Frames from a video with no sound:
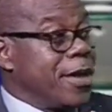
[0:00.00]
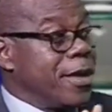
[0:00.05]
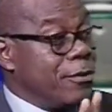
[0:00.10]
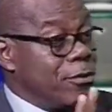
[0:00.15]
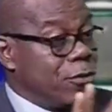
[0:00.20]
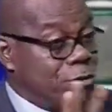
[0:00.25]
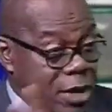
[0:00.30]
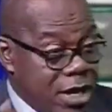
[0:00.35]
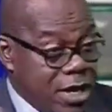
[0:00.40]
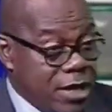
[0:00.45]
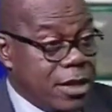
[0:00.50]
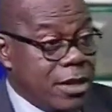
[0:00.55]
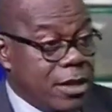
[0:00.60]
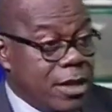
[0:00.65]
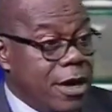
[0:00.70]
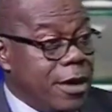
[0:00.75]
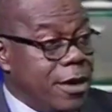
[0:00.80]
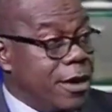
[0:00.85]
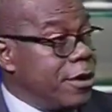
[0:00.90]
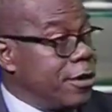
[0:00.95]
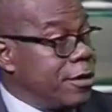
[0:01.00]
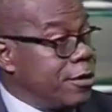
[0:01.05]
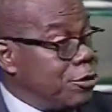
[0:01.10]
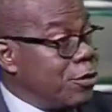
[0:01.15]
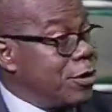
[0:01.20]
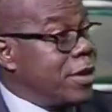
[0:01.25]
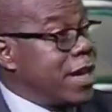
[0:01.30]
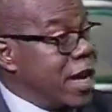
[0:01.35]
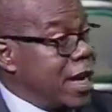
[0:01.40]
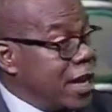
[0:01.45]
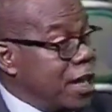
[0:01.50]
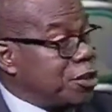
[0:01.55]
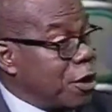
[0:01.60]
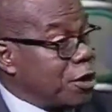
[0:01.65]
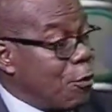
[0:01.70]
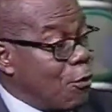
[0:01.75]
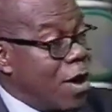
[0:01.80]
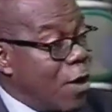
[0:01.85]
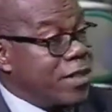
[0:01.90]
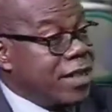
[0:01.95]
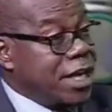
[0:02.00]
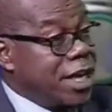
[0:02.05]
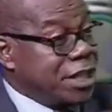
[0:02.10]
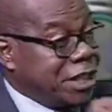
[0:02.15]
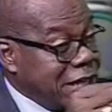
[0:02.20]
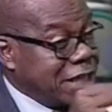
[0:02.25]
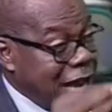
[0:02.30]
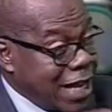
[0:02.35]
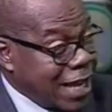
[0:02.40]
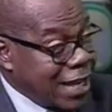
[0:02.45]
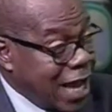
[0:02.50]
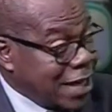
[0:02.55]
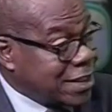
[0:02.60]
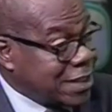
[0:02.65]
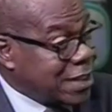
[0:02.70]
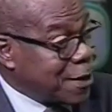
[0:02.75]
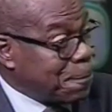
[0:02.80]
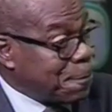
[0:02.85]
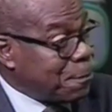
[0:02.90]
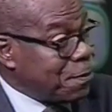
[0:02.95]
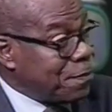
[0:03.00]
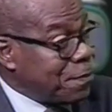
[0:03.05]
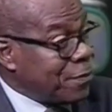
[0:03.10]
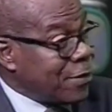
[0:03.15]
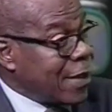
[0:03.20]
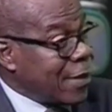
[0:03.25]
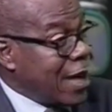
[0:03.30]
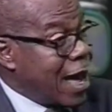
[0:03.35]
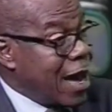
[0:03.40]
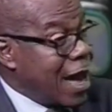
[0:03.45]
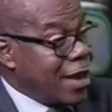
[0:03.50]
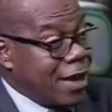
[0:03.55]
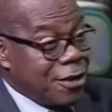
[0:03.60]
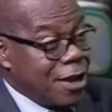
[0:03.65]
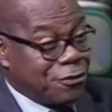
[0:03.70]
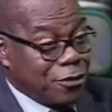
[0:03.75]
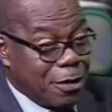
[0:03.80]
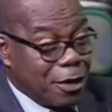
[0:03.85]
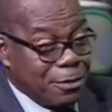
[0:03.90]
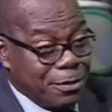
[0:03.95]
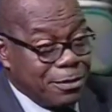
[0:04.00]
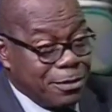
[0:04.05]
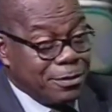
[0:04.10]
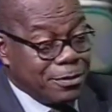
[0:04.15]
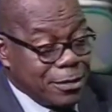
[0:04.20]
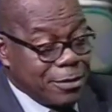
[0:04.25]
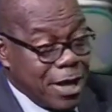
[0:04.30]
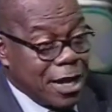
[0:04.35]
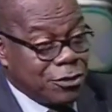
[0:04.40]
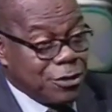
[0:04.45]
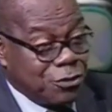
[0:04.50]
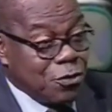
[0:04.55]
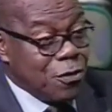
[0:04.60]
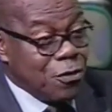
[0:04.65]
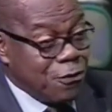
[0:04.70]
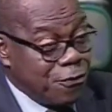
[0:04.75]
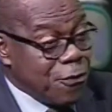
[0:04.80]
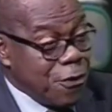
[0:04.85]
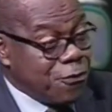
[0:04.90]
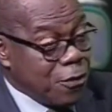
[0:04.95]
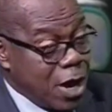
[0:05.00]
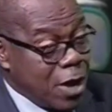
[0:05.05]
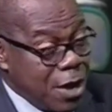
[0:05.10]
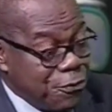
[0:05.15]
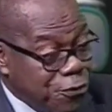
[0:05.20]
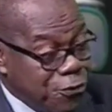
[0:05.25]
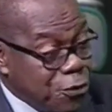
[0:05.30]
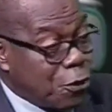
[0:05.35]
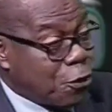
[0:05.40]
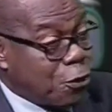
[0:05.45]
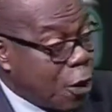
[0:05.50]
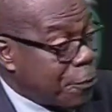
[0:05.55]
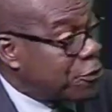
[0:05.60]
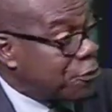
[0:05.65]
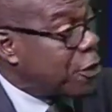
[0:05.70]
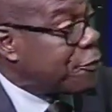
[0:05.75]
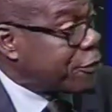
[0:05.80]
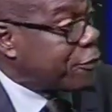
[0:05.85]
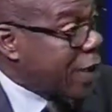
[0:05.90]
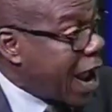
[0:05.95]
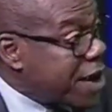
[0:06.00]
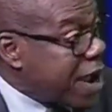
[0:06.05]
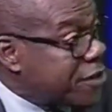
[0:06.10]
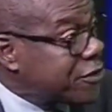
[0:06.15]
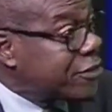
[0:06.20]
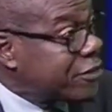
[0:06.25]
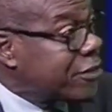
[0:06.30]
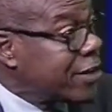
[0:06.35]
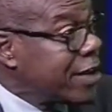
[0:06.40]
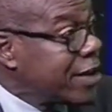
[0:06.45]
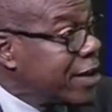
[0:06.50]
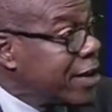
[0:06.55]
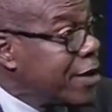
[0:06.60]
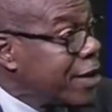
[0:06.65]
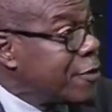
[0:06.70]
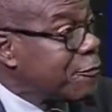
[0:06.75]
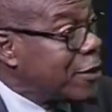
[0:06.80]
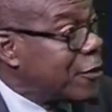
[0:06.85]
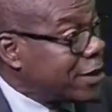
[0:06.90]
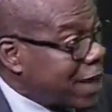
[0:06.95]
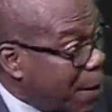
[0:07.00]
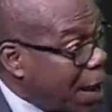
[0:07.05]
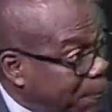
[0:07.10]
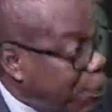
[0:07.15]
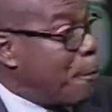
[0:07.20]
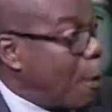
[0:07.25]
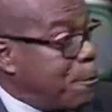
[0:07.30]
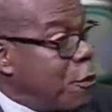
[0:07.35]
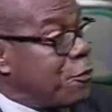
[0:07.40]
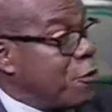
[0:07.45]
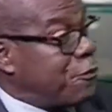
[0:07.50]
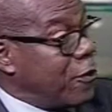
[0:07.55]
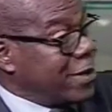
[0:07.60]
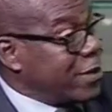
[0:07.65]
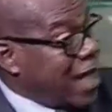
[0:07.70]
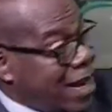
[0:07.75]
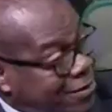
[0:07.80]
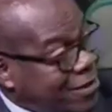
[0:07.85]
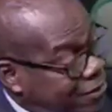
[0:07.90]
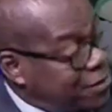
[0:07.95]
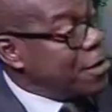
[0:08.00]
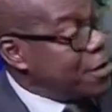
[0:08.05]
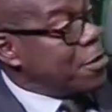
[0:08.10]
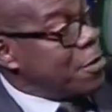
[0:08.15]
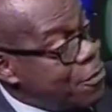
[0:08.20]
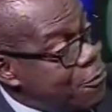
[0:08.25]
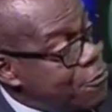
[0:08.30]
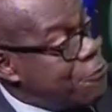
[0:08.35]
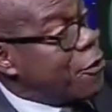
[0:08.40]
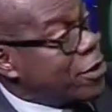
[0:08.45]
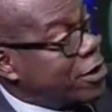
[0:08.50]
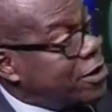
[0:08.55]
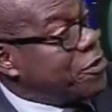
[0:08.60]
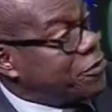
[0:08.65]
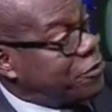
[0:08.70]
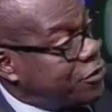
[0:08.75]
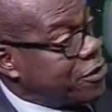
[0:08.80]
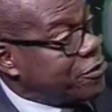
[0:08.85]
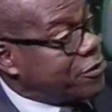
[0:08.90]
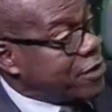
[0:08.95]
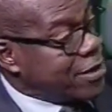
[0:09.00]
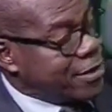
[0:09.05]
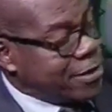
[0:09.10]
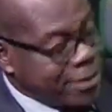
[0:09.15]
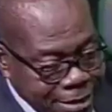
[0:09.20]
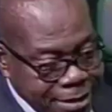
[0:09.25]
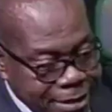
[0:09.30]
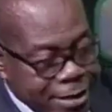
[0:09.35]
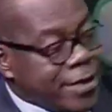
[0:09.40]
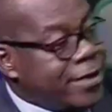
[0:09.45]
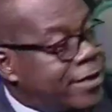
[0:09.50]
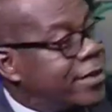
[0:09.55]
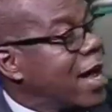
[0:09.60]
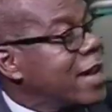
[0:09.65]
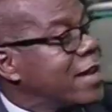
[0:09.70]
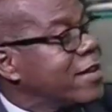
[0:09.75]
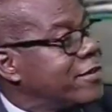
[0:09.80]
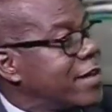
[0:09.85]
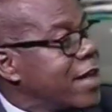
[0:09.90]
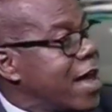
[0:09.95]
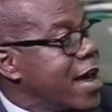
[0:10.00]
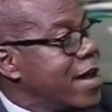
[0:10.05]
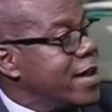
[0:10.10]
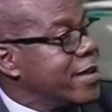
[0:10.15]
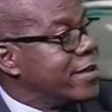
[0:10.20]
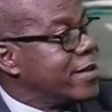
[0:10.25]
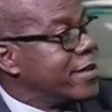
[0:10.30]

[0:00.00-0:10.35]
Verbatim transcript: during so you're during the, the election, the once they share poverty, that yes. and get some uh, two, uh, few cups of rice for that purpose, for that voting that season, period, yes. that is the end.